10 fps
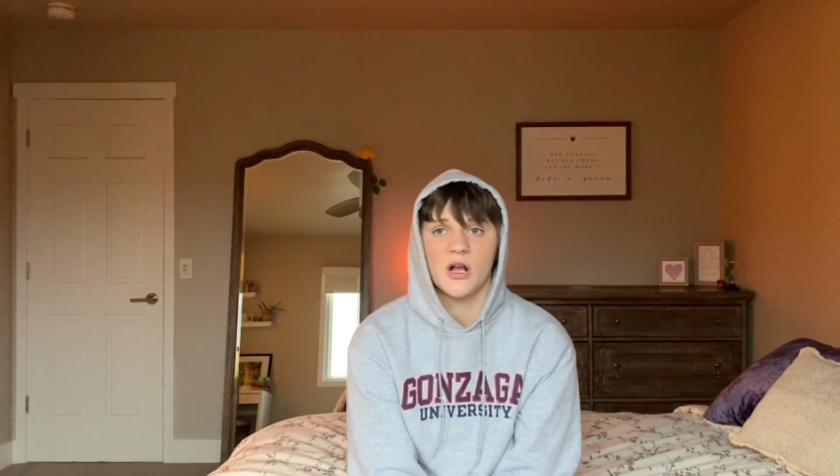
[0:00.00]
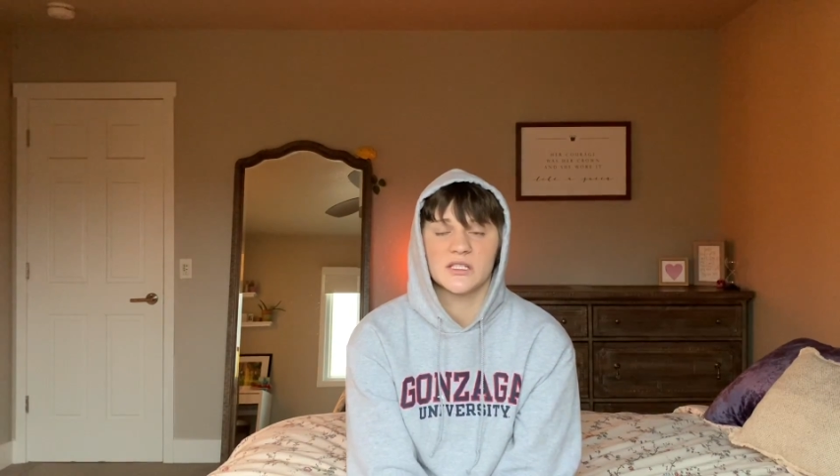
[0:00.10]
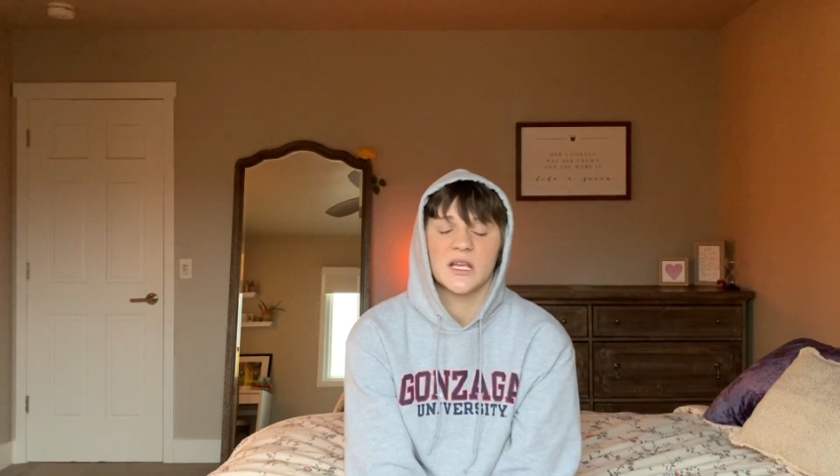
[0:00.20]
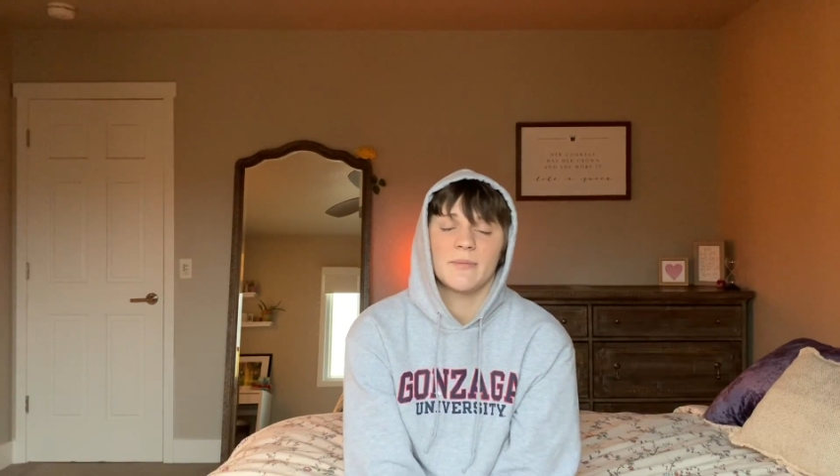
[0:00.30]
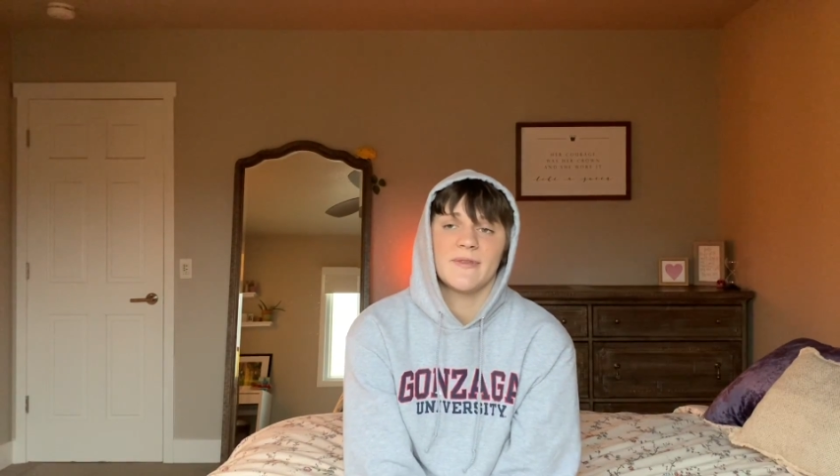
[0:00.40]
On
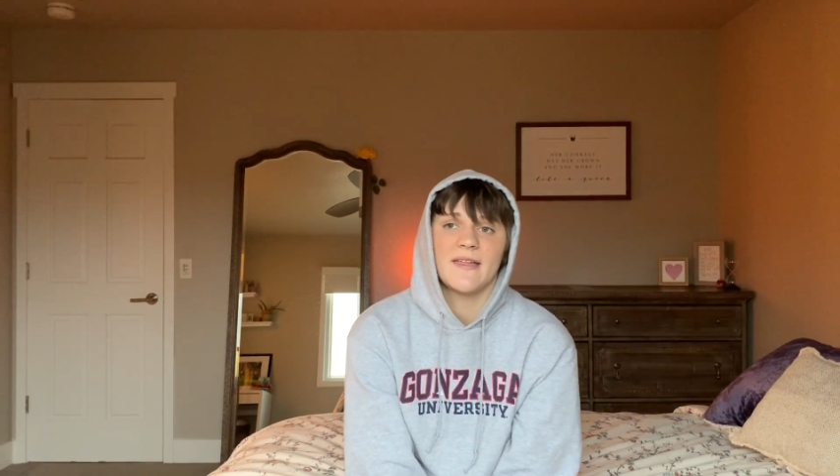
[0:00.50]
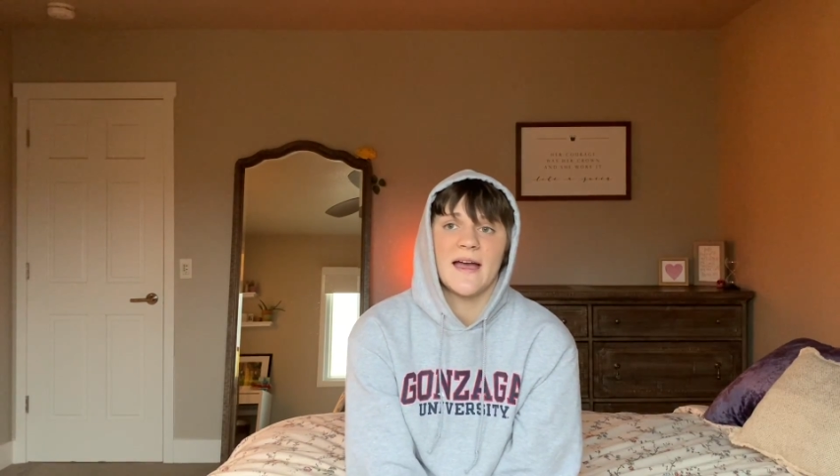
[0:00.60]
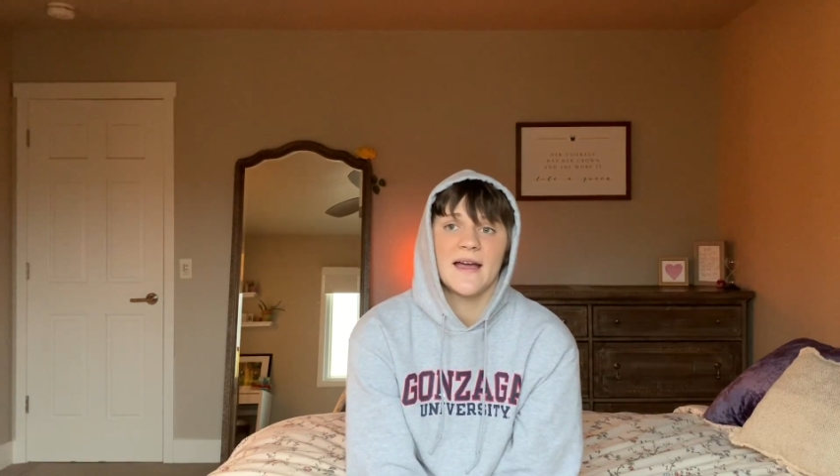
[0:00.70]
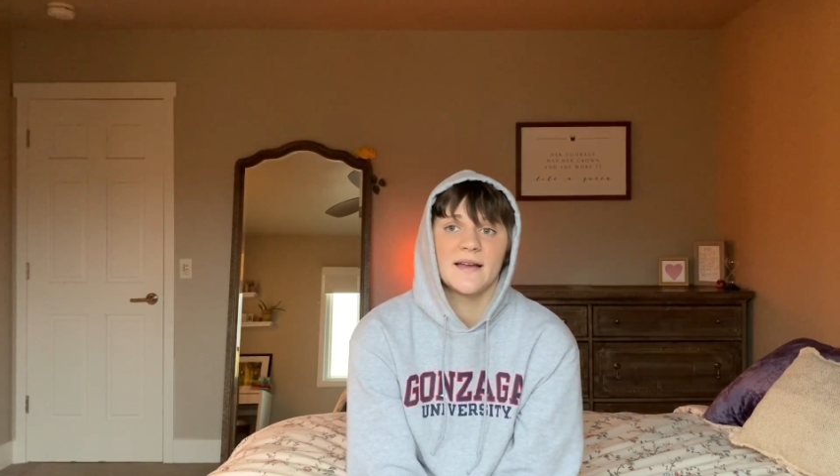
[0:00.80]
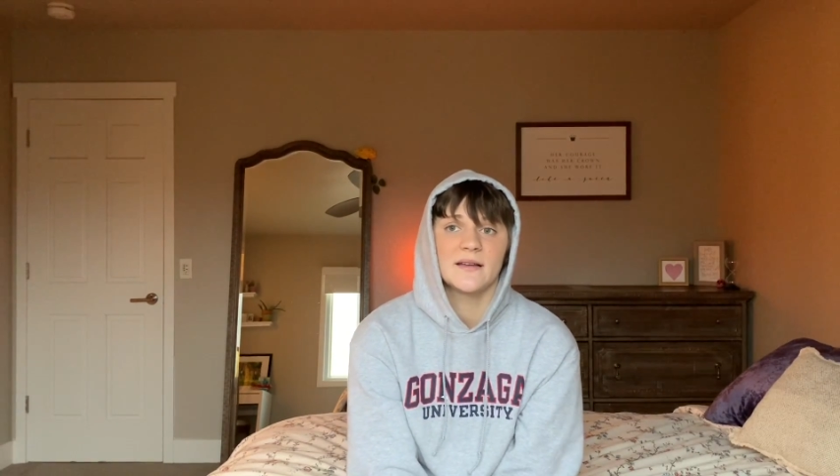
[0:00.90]
top of
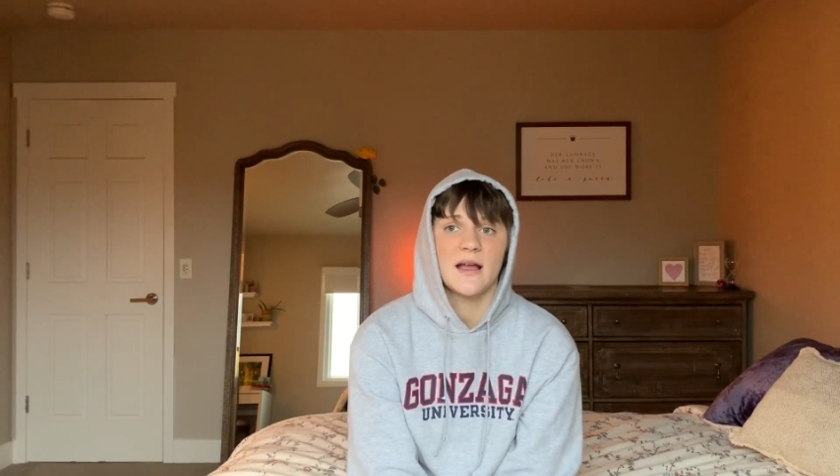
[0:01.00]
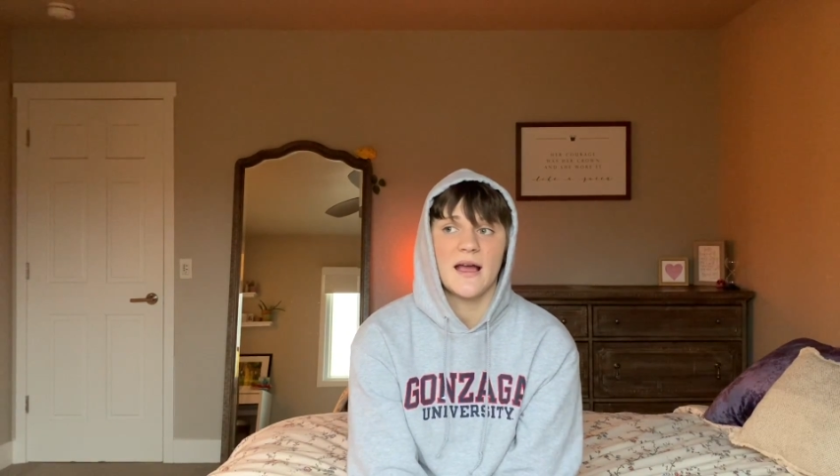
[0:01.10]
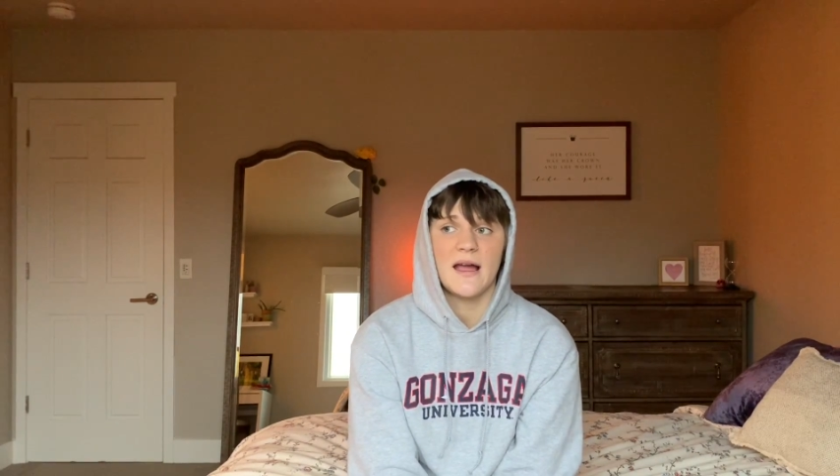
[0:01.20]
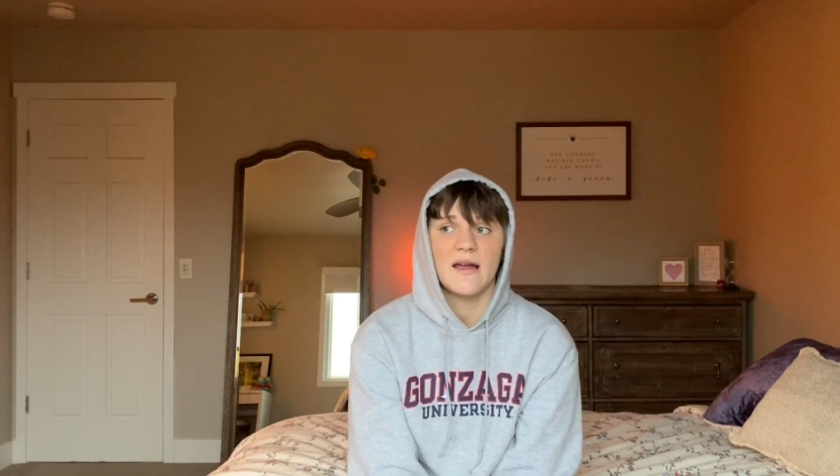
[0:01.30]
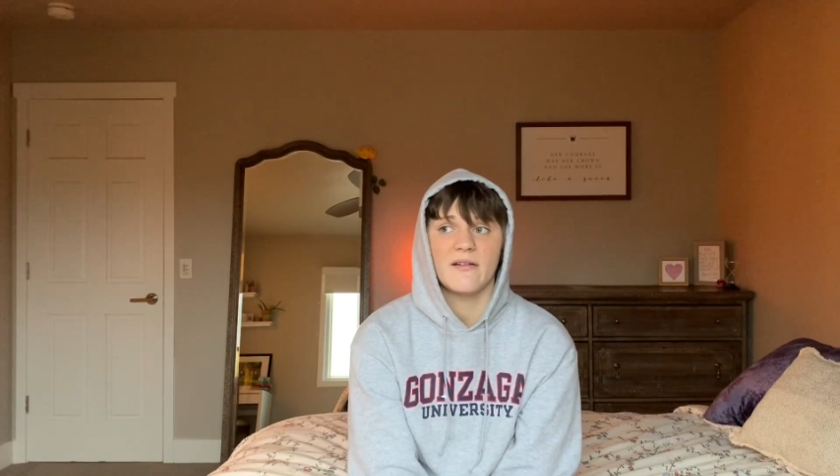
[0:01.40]
that,
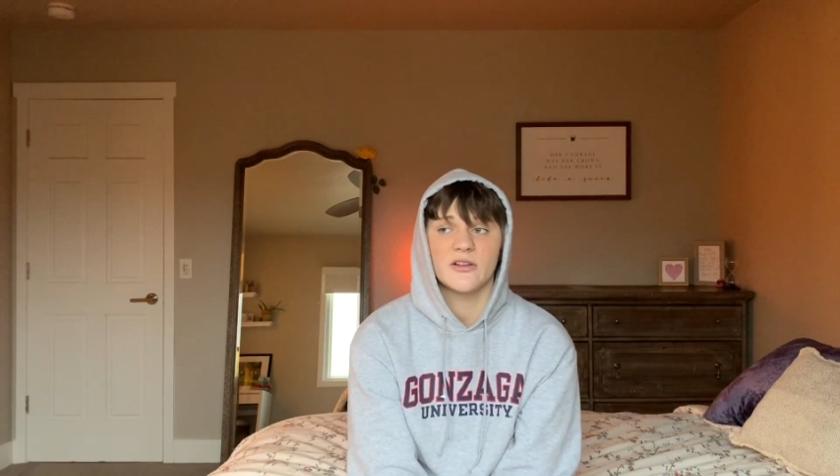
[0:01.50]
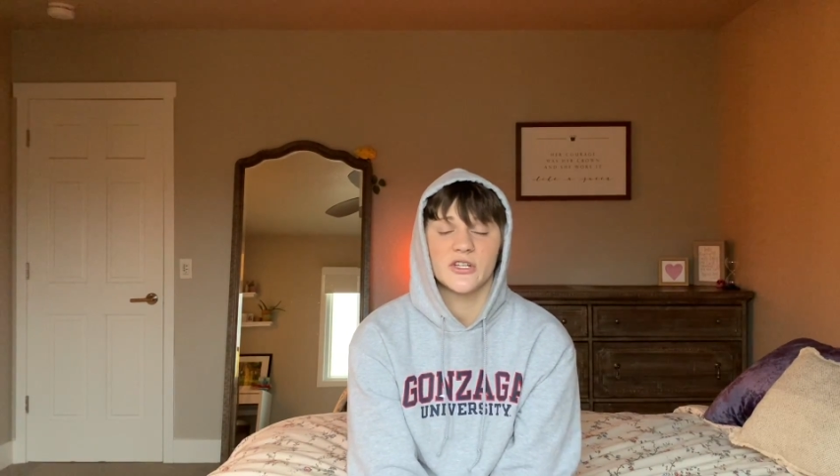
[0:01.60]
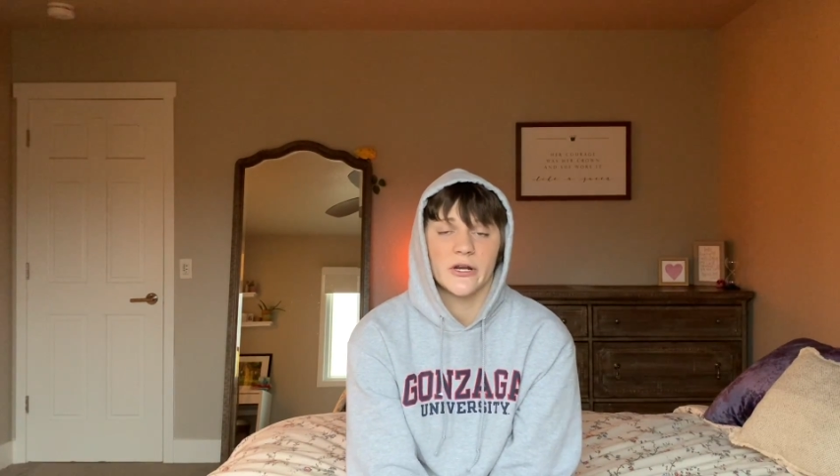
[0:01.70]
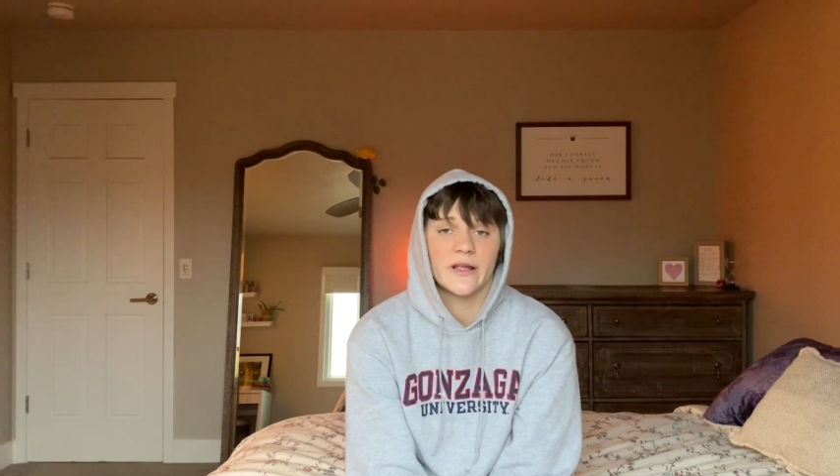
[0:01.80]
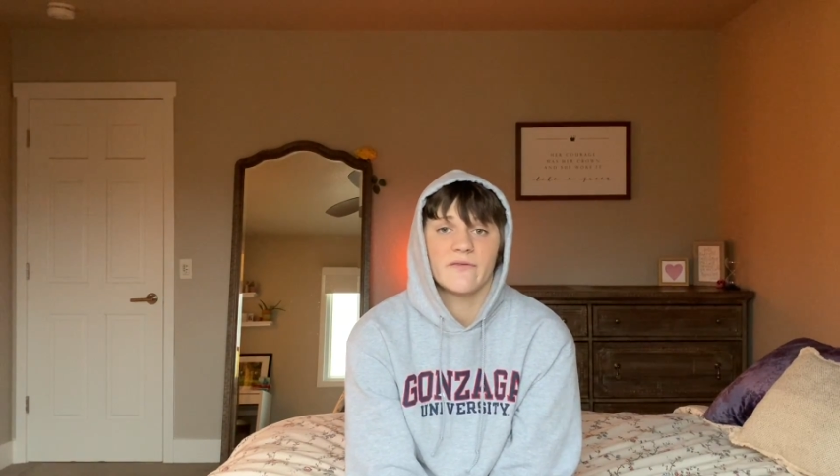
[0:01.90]

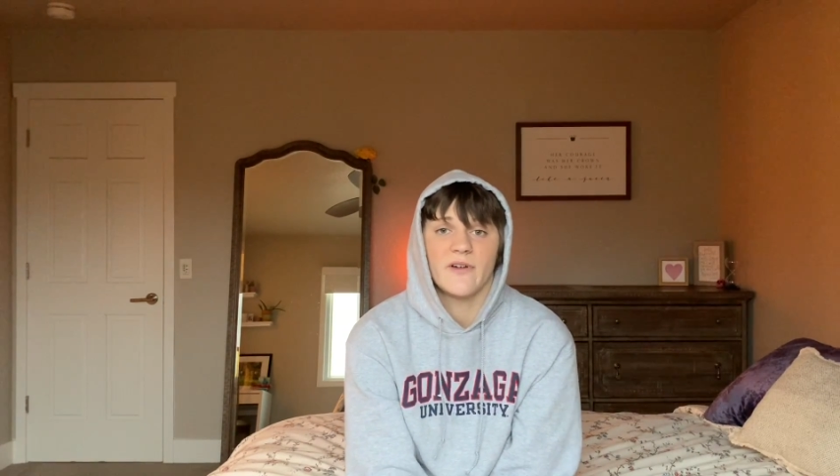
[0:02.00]
during